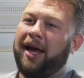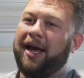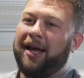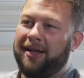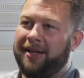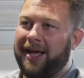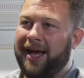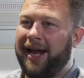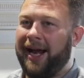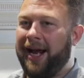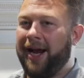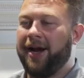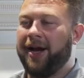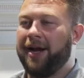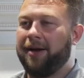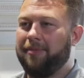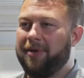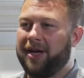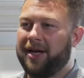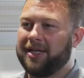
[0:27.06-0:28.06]
in that
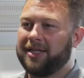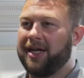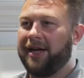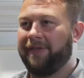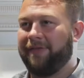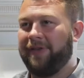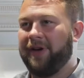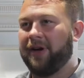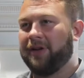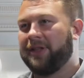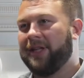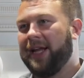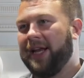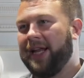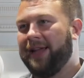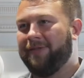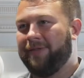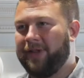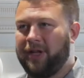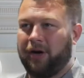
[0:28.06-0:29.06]
area, because I felt that
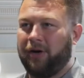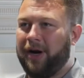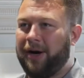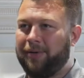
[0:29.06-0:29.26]
even though